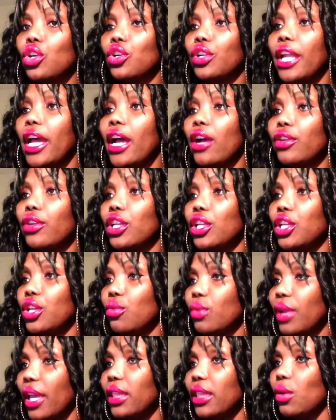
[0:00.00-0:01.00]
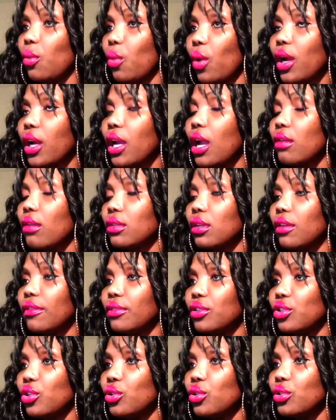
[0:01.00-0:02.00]
now, did you get the workout that
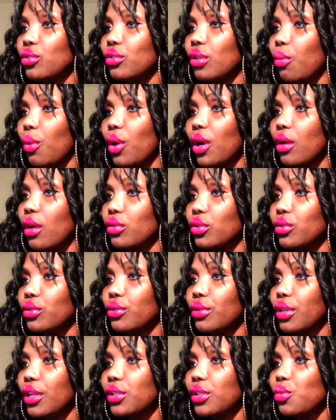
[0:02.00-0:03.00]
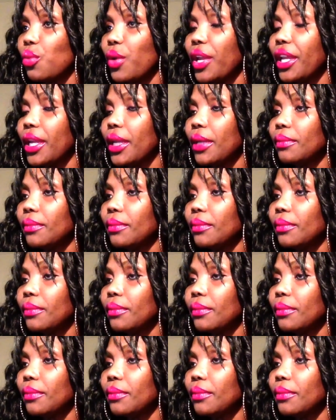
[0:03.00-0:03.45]
told you the workout to do this week?